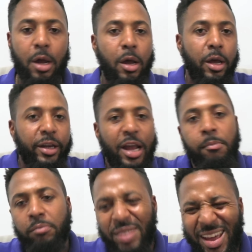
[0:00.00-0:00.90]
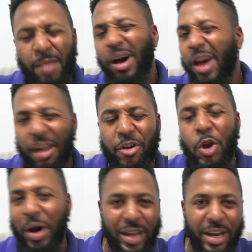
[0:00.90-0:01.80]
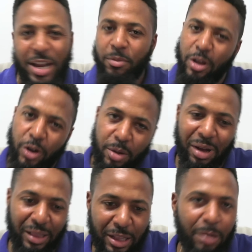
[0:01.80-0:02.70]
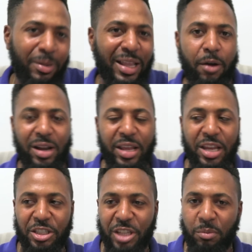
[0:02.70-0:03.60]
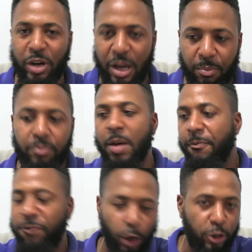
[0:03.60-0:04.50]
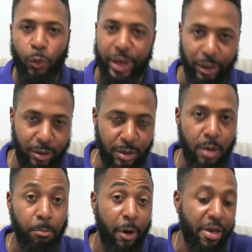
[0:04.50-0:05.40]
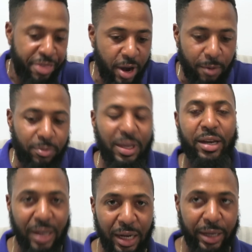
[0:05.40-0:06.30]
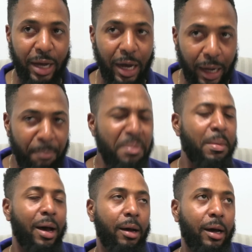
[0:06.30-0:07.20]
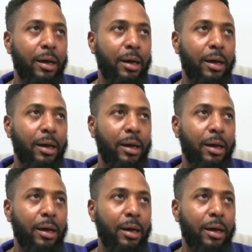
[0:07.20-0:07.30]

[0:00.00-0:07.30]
Them every now and then them battle a little bit of relegation, but them fluctuate. But they're technically a